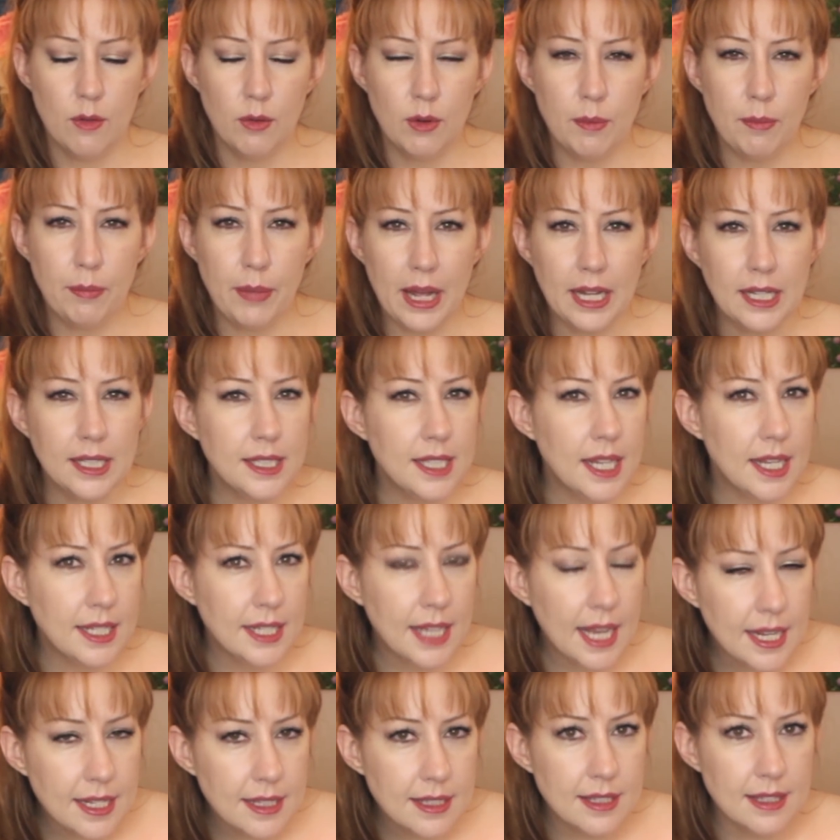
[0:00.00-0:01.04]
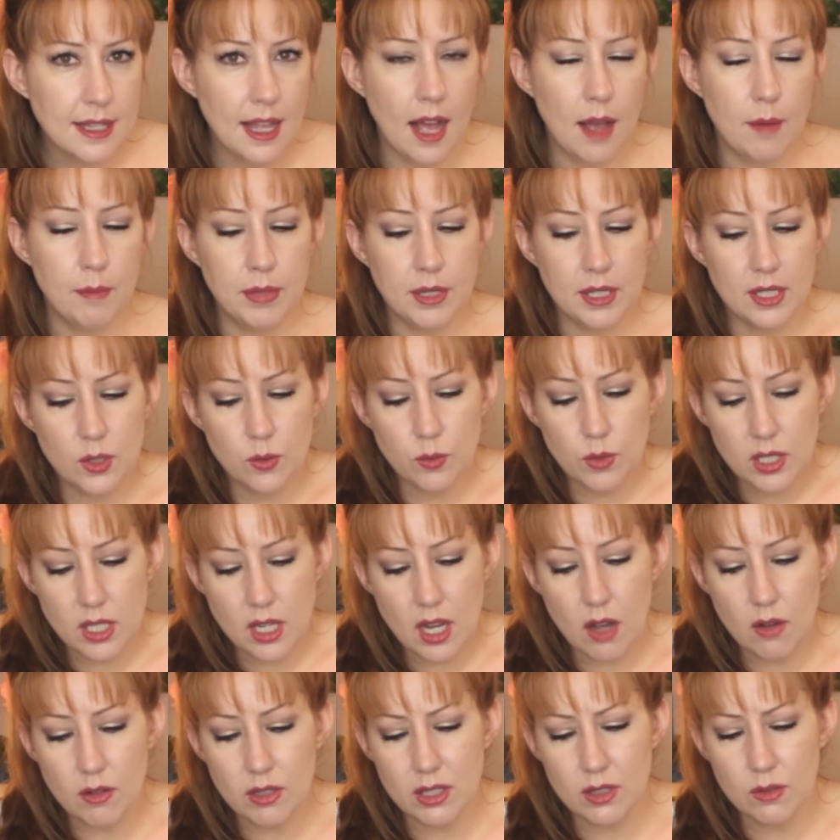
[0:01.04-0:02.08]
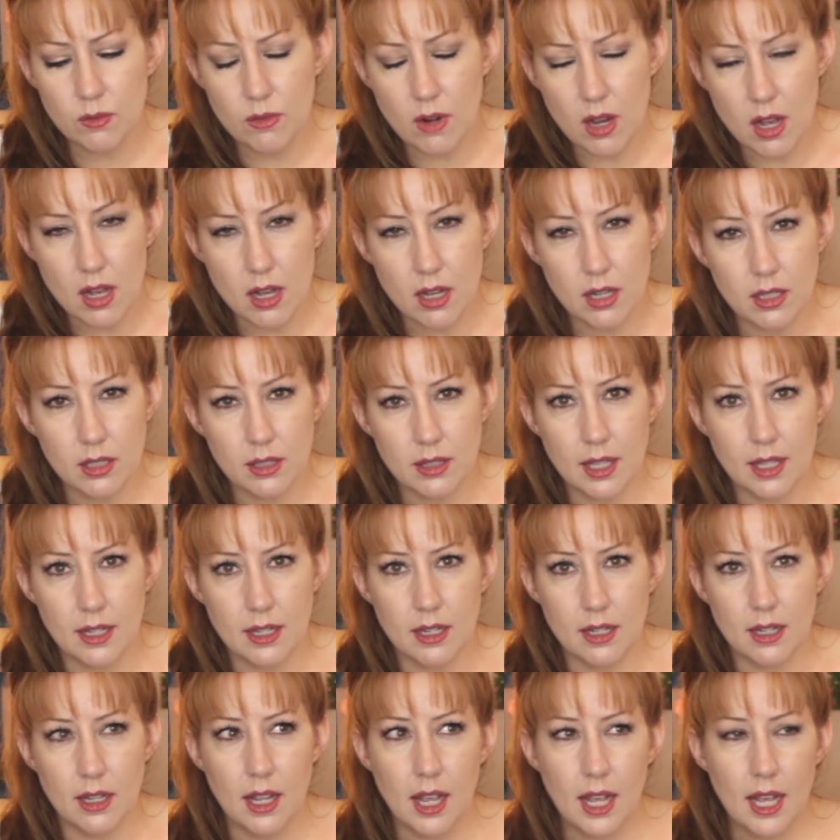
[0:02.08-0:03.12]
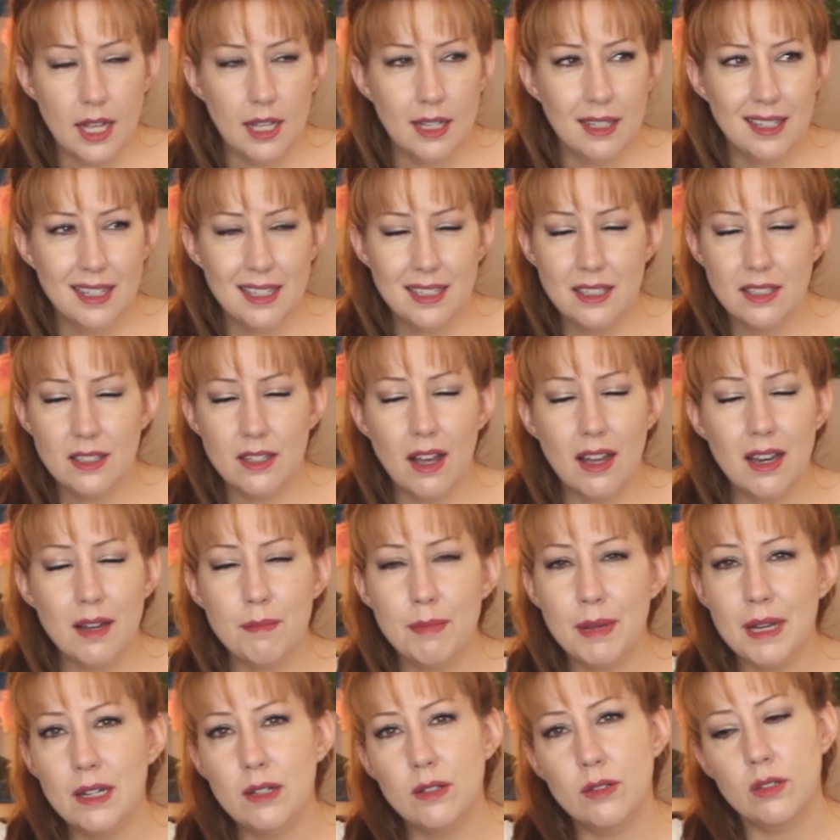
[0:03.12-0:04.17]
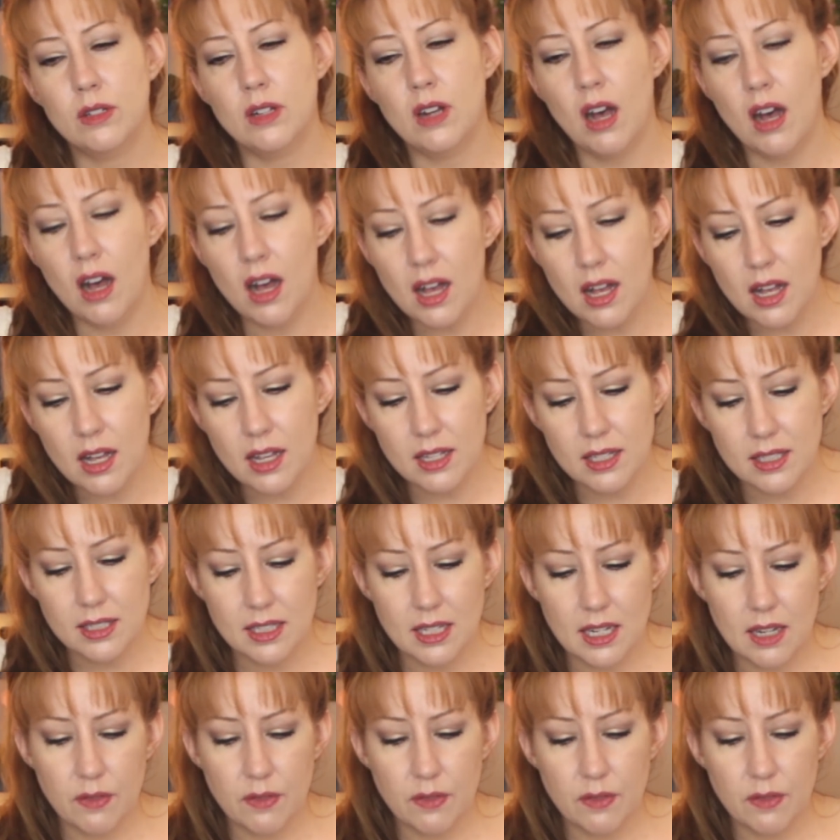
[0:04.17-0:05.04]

rebelling against that, because we know it's wrong, that it's not about cost.